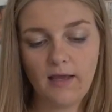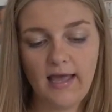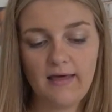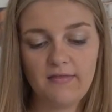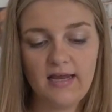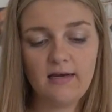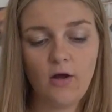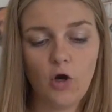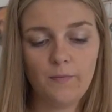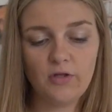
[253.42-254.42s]
And
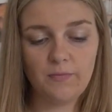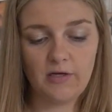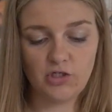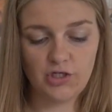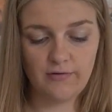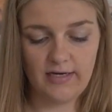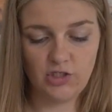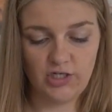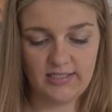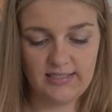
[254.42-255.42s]
then open the picture I
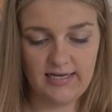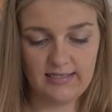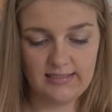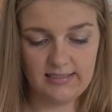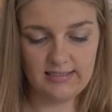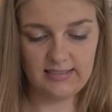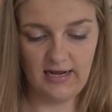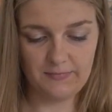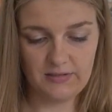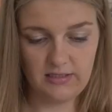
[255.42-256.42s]
just edited in
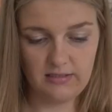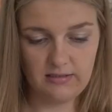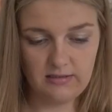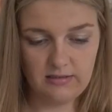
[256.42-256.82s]
Snapseed.